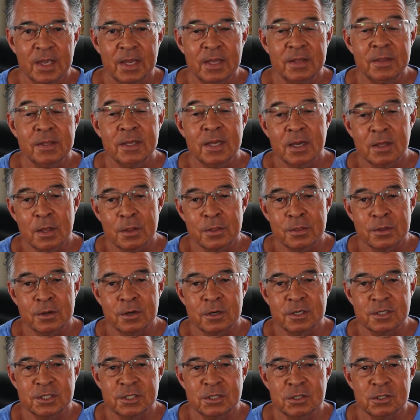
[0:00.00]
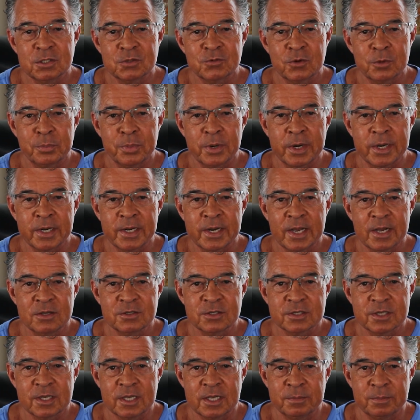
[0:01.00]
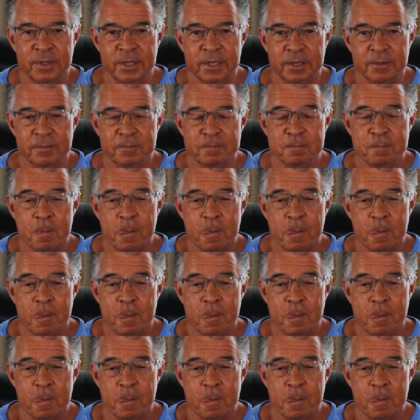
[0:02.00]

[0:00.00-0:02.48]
and the other third is used for brain housekeeping.